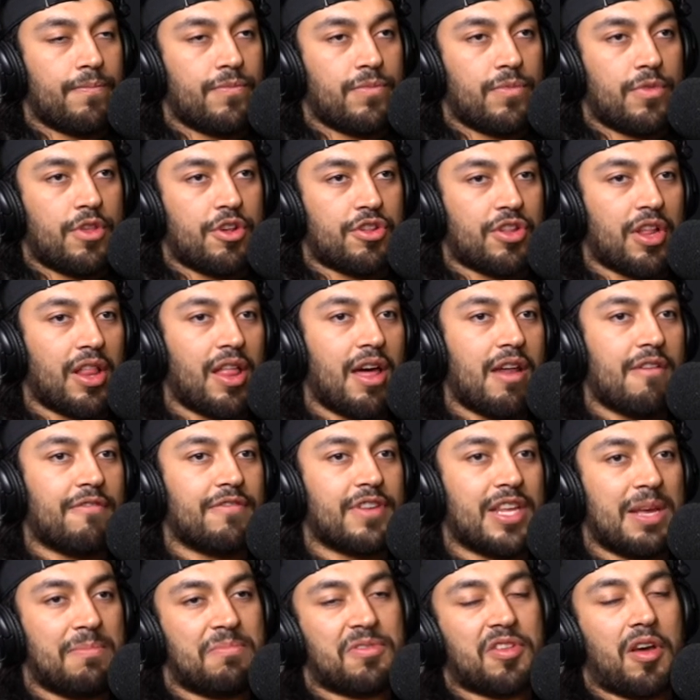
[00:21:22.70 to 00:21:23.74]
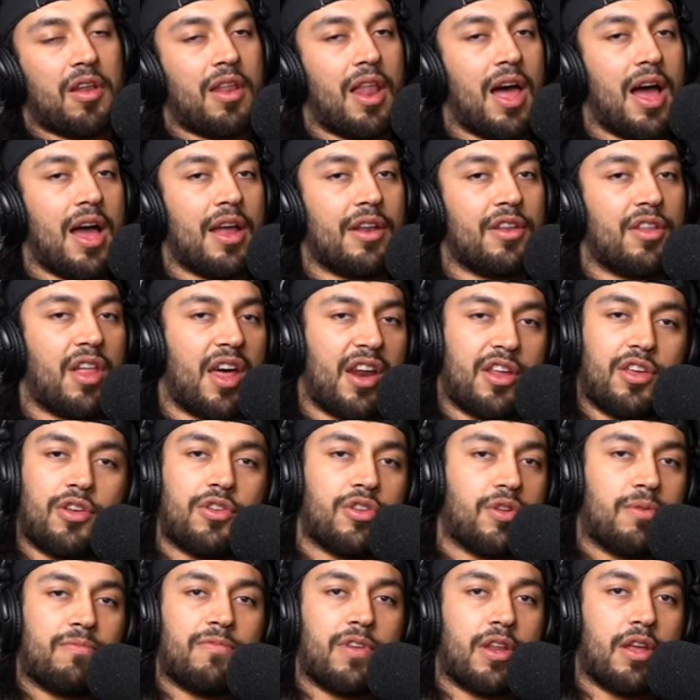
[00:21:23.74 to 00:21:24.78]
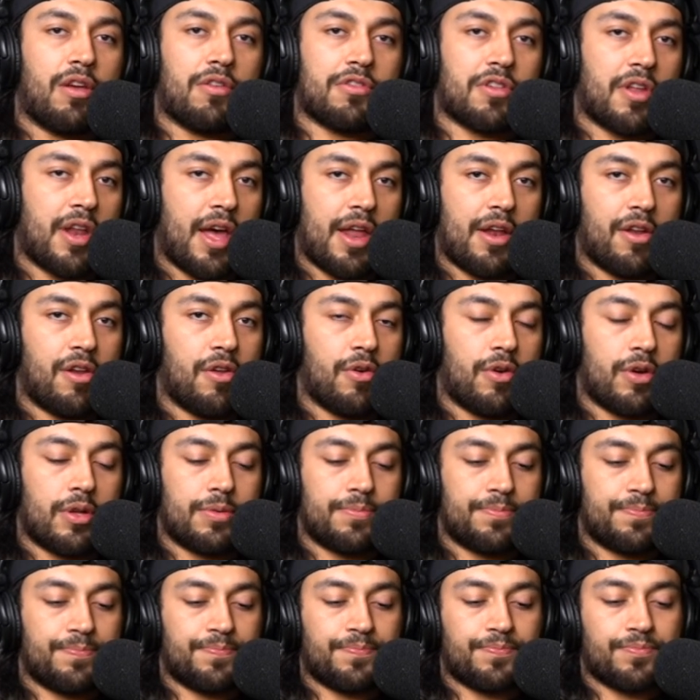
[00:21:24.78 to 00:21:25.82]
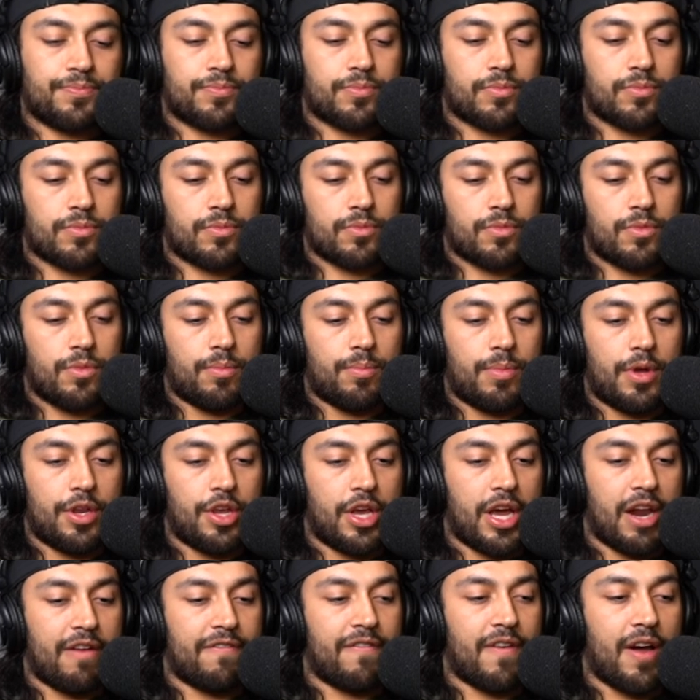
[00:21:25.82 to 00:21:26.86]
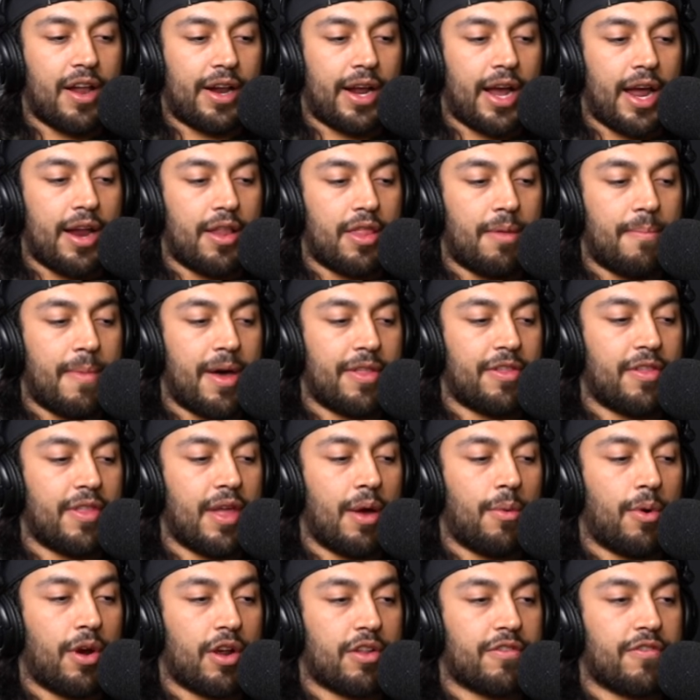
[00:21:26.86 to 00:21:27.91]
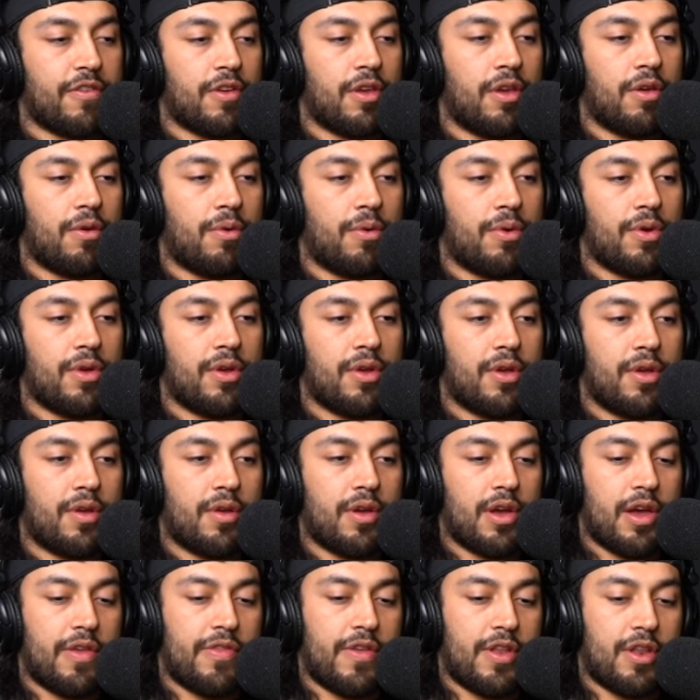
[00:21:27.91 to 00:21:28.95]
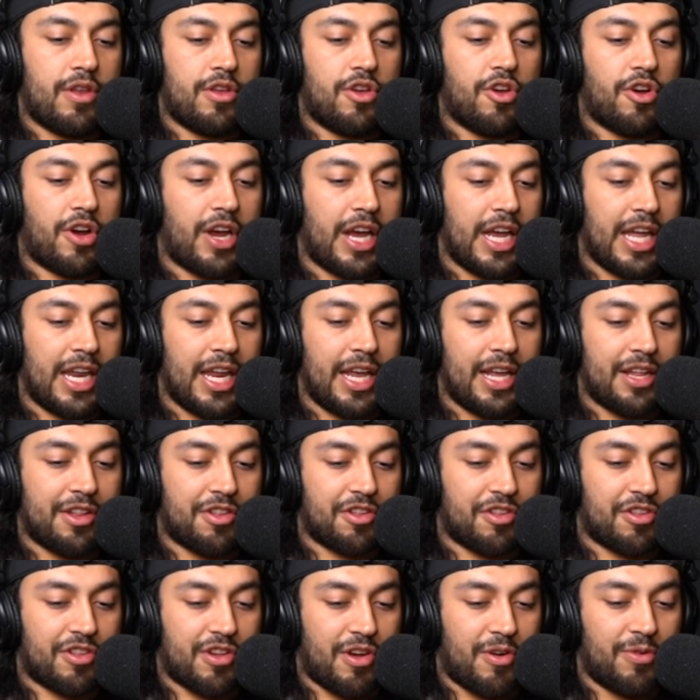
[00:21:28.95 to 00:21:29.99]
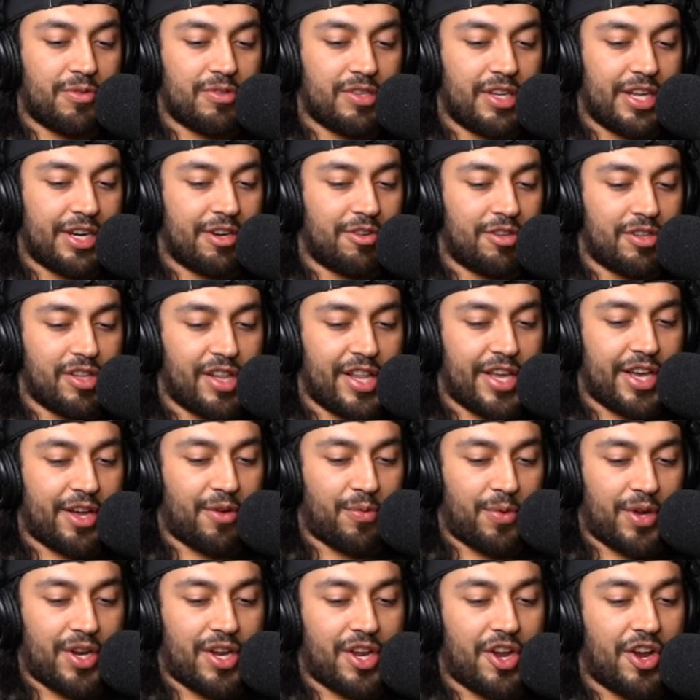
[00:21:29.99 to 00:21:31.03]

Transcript: There's a lot of tips online, a lot of YouTube videos on how to do it, but you got to find kind of the method that works for you. And then you're getting so little liquid.